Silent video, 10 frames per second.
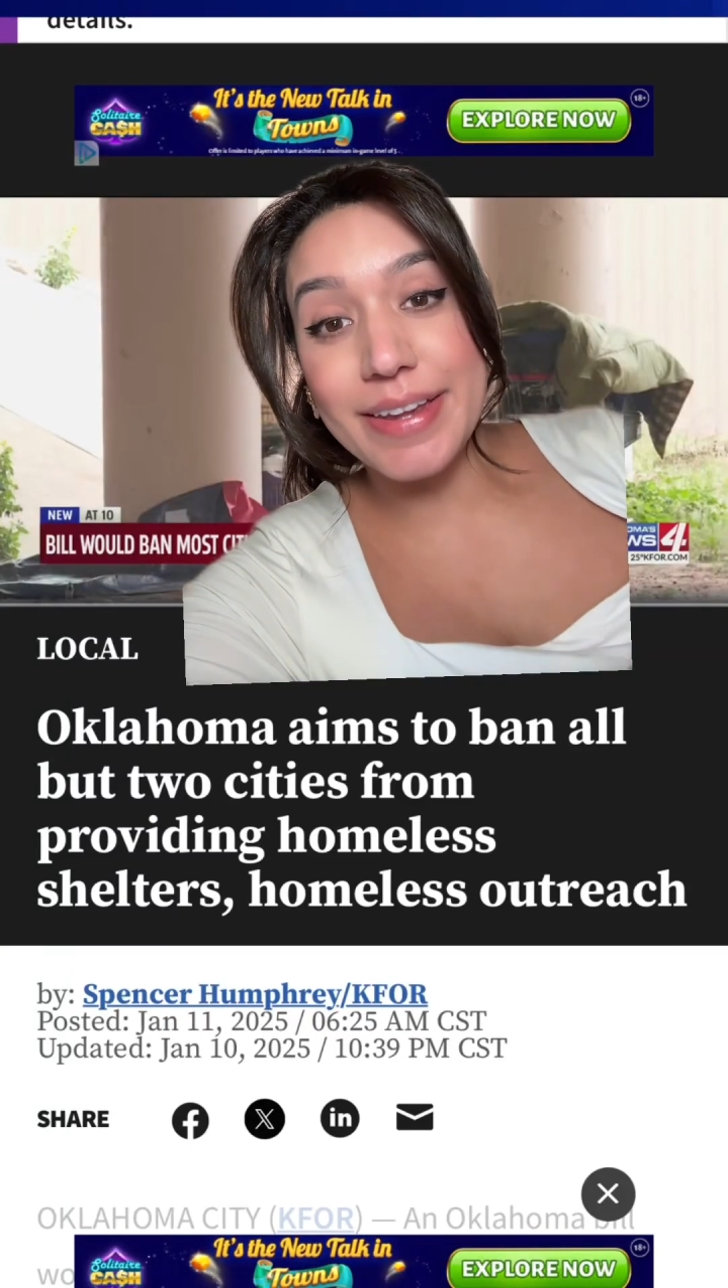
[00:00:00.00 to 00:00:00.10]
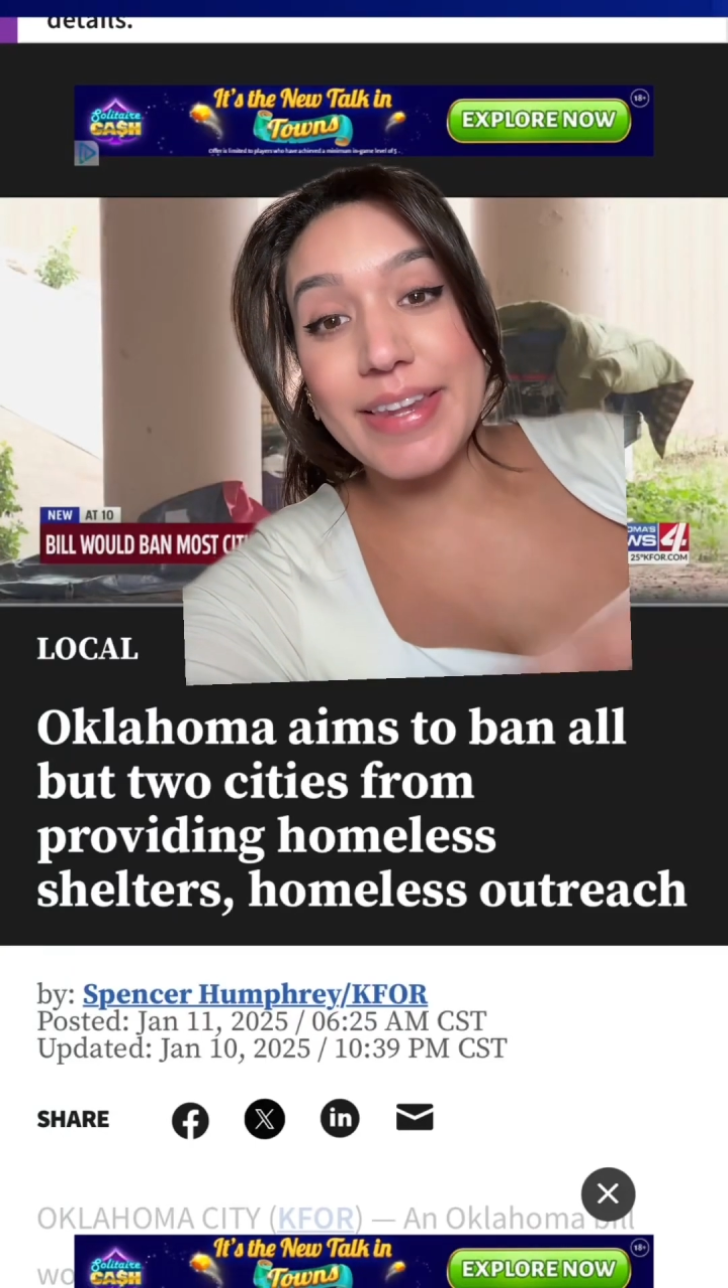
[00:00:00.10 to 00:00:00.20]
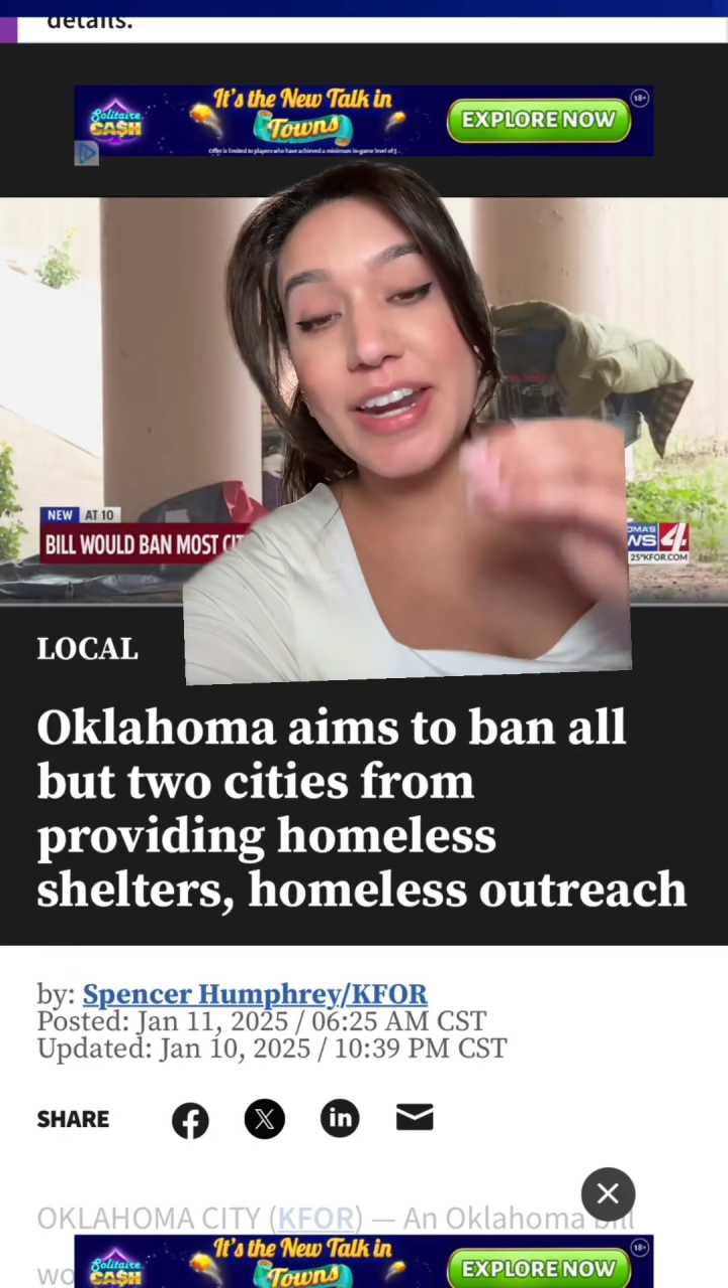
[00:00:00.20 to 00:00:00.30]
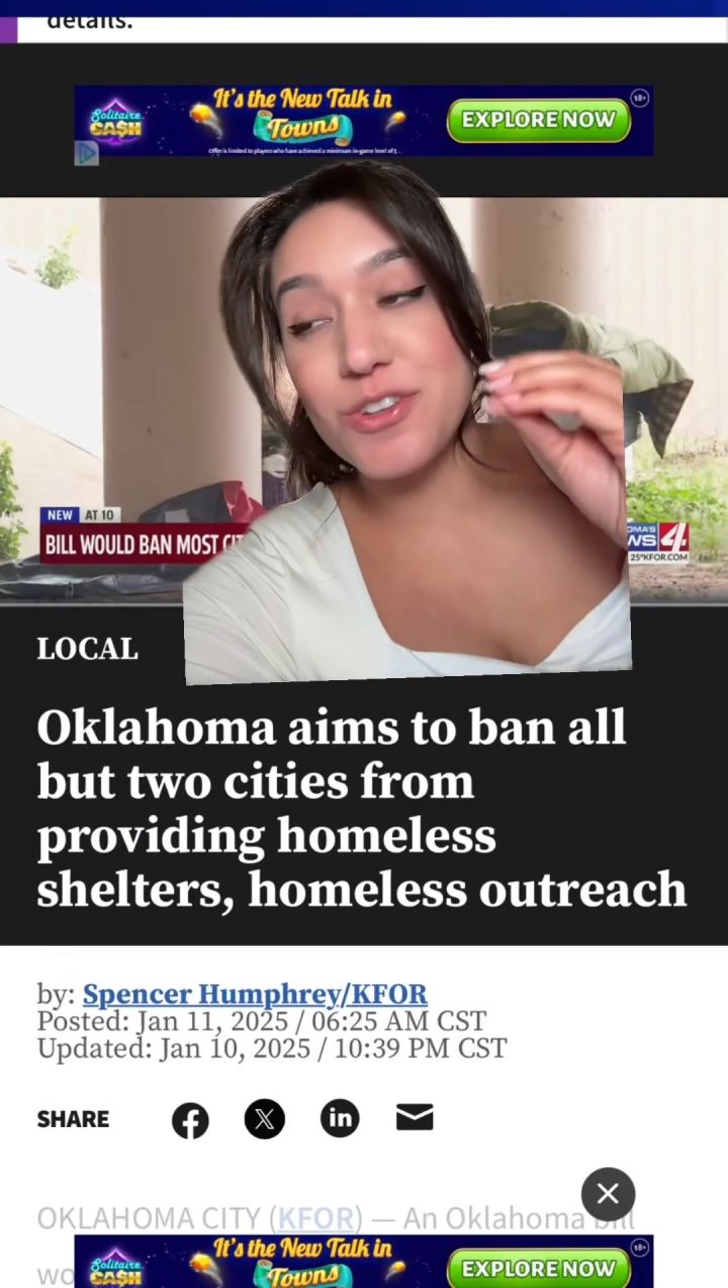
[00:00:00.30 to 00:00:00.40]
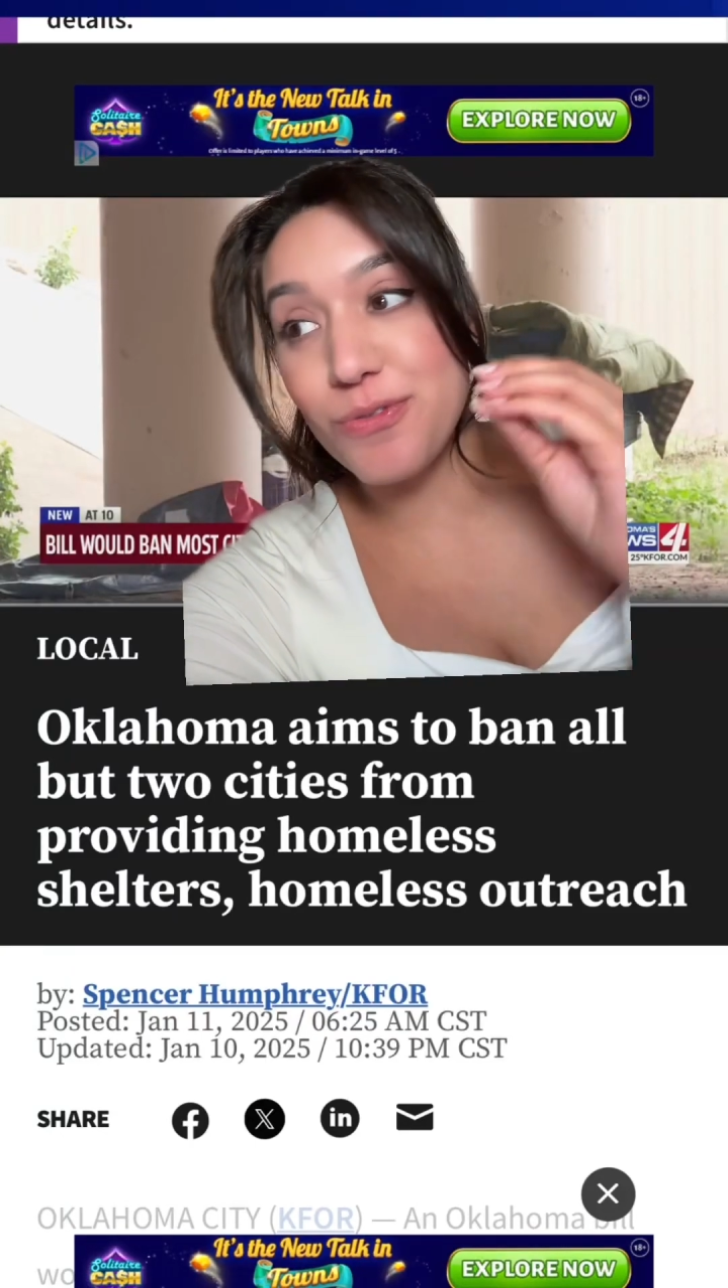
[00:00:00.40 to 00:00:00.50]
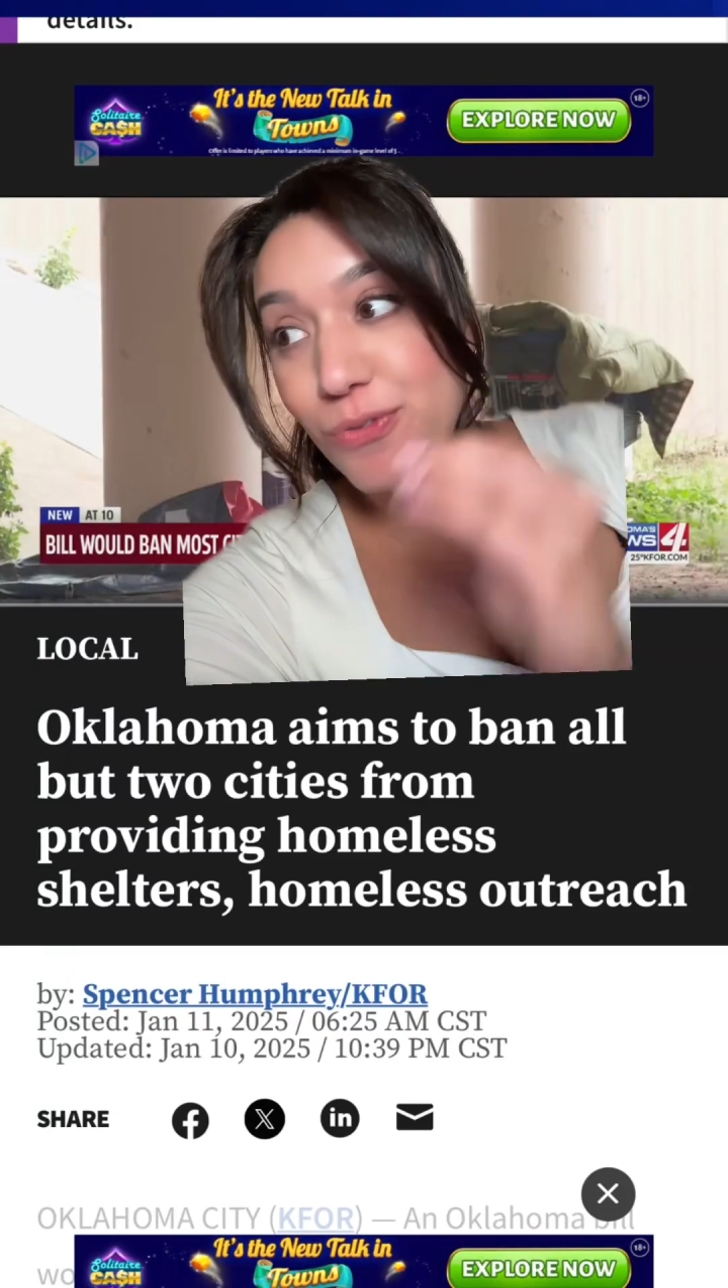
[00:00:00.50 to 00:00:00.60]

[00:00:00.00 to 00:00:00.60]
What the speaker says: that is